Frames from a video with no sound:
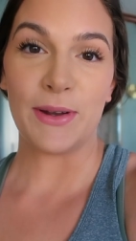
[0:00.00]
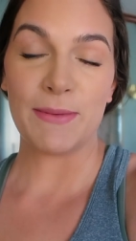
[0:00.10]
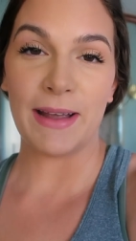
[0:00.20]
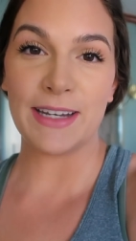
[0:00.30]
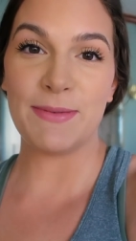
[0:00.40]

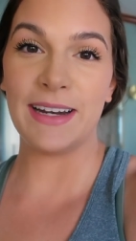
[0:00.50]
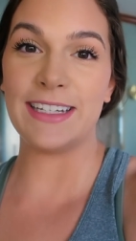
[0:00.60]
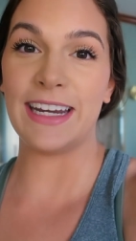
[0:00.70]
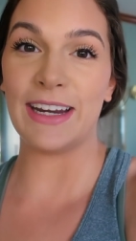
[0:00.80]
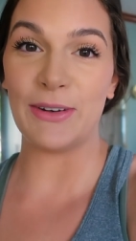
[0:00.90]
welcome back to my
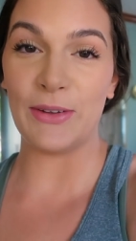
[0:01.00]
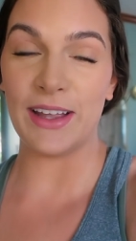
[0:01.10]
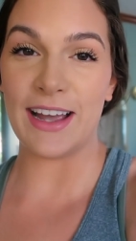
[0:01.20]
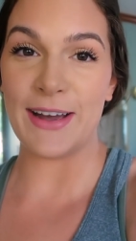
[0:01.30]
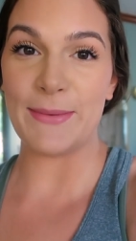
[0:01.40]
channel.
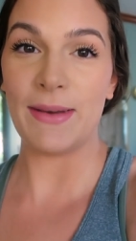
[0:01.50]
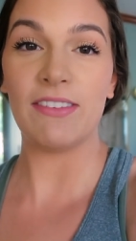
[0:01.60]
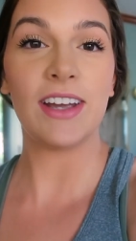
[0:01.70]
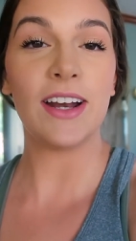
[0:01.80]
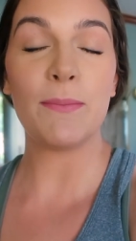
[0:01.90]
Um,
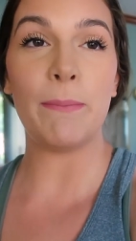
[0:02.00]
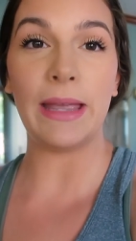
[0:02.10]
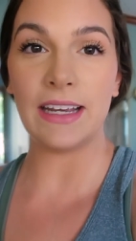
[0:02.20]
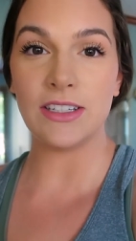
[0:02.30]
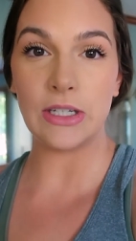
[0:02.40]
I've got a
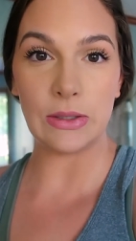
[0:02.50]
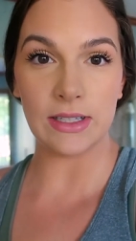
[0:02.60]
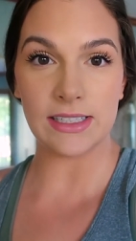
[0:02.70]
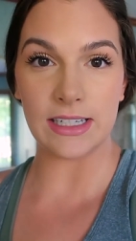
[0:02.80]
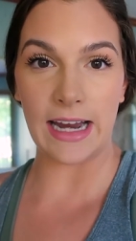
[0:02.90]
big to-do
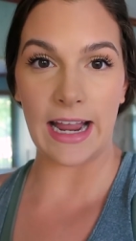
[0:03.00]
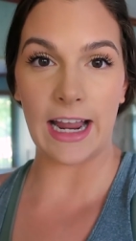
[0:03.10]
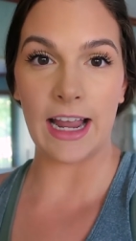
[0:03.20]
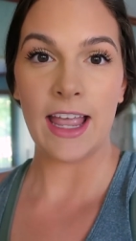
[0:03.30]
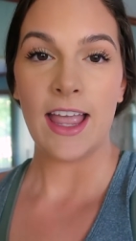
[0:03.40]
list
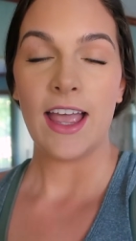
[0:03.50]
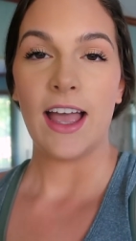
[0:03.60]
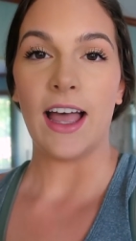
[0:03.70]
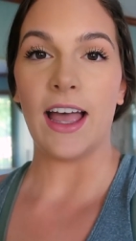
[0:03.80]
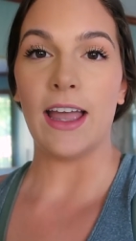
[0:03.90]
today.
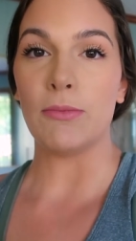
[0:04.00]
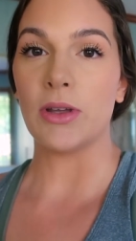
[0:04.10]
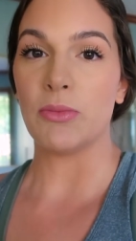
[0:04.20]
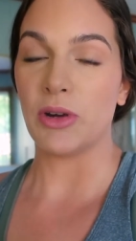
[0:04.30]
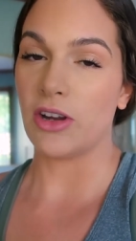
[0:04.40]
I'm
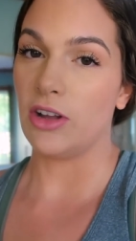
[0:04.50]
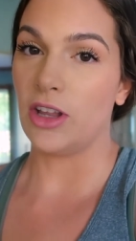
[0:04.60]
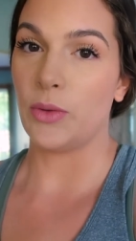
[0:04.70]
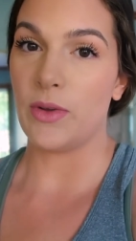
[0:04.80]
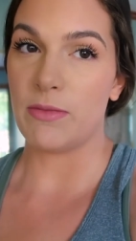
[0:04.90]
gonna bring y'all
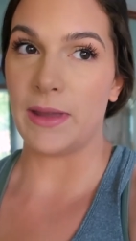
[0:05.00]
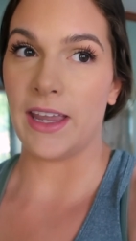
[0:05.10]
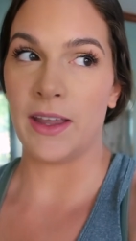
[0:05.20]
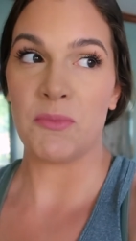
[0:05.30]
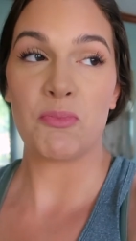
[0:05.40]
along with
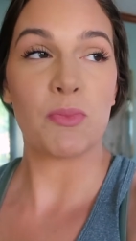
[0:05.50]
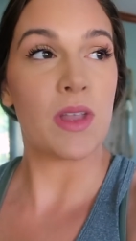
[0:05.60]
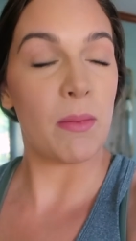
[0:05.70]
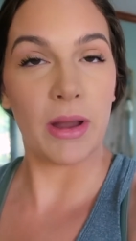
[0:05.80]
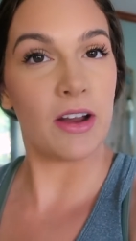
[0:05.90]
me.
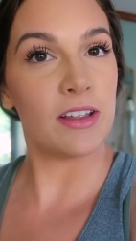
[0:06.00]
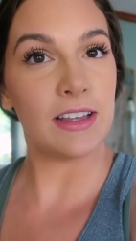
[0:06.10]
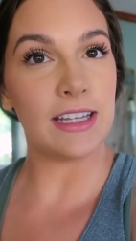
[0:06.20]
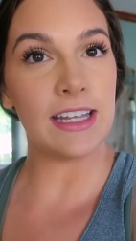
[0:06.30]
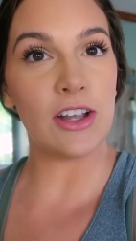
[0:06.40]

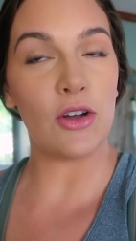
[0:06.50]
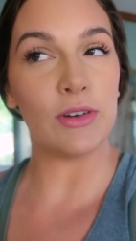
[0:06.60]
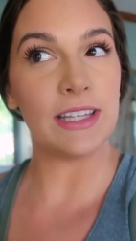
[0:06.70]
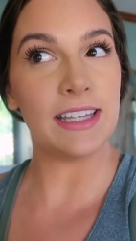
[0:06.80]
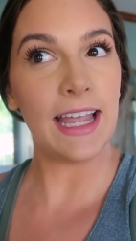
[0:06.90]
Apparently y'all
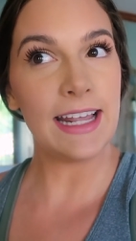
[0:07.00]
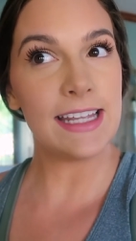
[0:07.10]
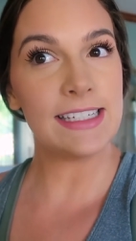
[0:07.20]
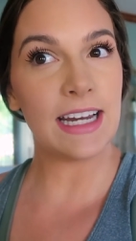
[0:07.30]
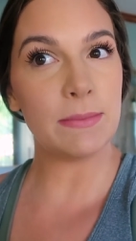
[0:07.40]
really like
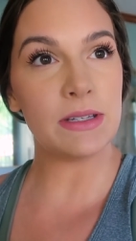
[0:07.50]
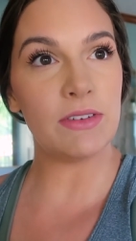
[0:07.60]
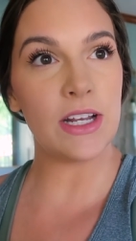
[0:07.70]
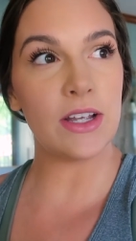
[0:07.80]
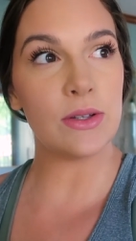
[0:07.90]
these types of
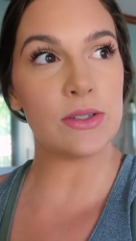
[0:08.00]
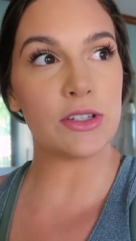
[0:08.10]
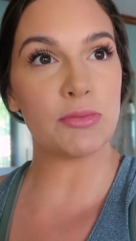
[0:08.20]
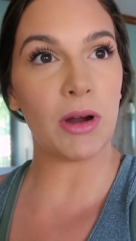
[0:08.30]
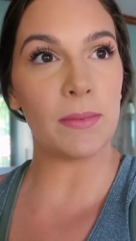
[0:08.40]
videos.
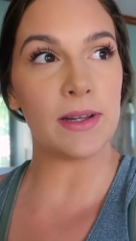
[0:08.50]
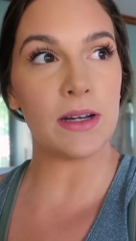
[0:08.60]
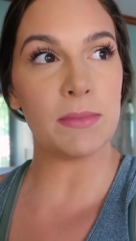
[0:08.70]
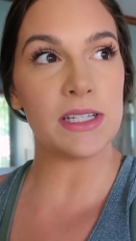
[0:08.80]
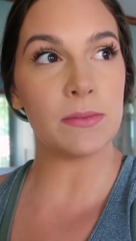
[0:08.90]
There's probably
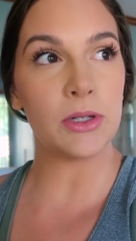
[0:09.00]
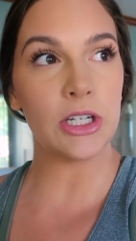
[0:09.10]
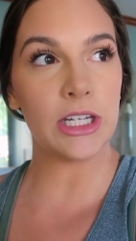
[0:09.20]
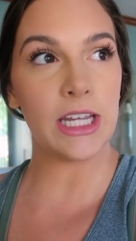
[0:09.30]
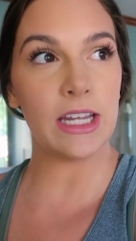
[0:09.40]
gonna be some
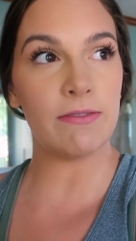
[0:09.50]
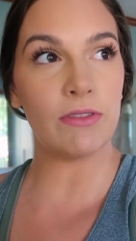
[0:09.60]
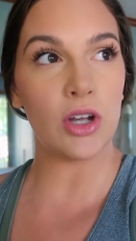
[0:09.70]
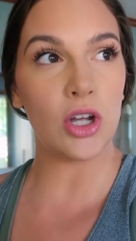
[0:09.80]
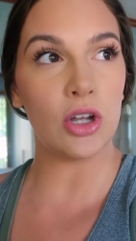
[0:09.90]
cooking
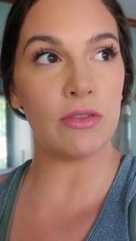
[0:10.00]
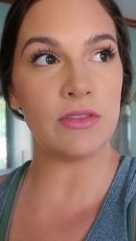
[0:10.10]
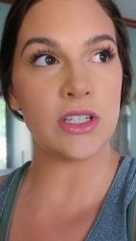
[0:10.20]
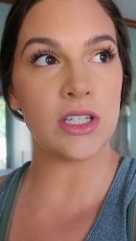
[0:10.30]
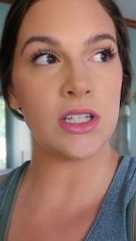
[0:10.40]

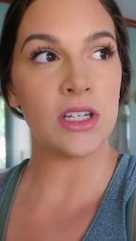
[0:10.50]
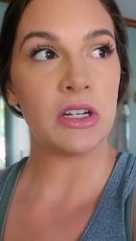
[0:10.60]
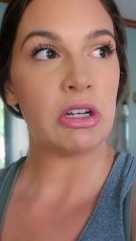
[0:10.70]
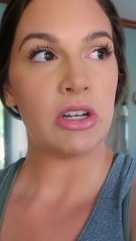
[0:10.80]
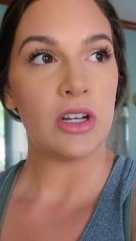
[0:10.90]
involved.
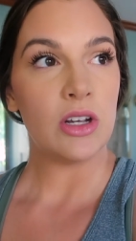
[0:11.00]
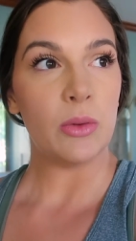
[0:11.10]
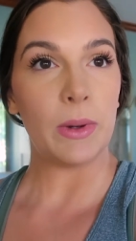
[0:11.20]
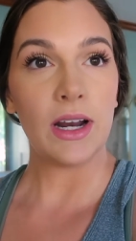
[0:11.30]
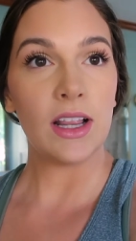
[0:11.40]

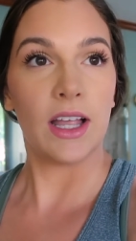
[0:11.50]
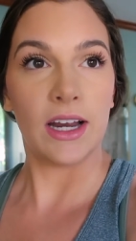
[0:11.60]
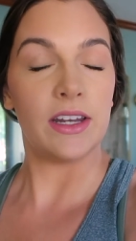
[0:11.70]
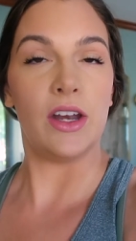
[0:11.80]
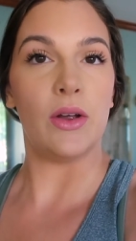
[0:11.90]
We got a
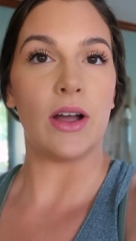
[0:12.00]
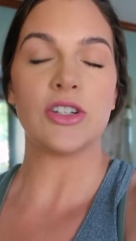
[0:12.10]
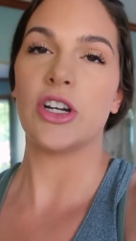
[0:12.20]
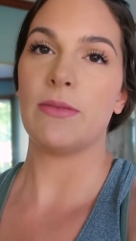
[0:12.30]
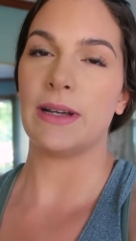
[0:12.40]
lot to do. I'll
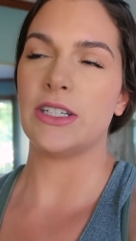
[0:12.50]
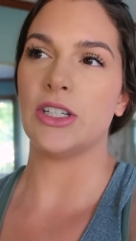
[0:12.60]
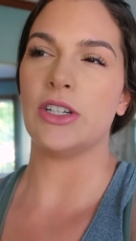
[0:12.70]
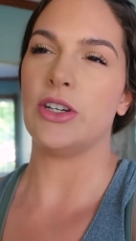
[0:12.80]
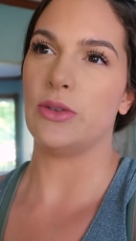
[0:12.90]
show you my
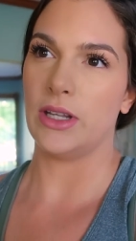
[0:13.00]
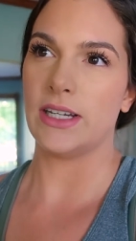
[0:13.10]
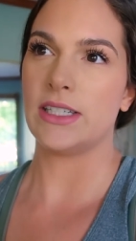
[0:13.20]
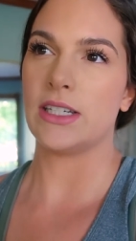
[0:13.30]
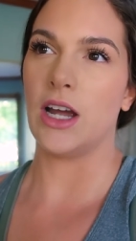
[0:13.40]
to-do
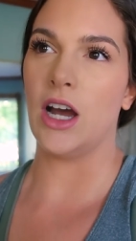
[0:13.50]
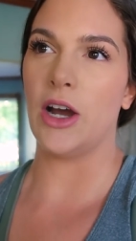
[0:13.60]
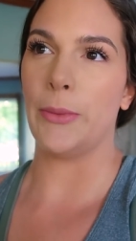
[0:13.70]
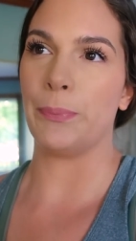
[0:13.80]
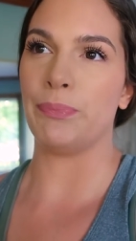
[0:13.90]
list
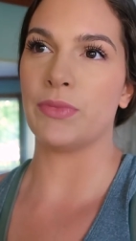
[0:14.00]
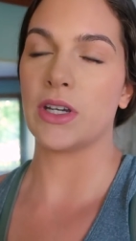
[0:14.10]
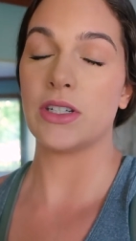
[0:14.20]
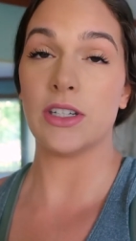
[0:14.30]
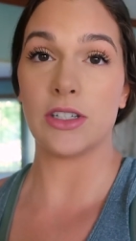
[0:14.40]
um,
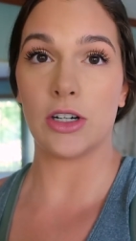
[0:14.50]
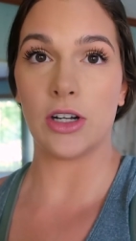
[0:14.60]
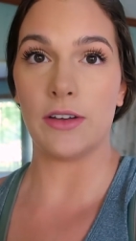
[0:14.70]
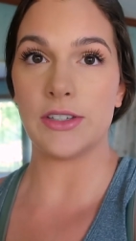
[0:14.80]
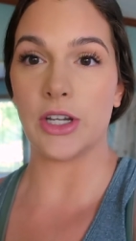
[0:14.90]
to start
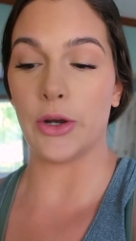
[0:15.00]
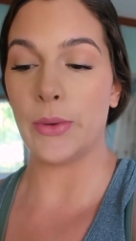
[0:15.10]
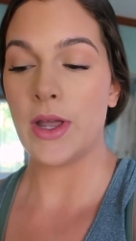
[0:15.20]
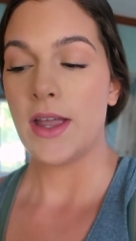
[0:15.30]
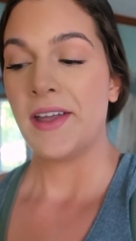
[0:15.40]
off. So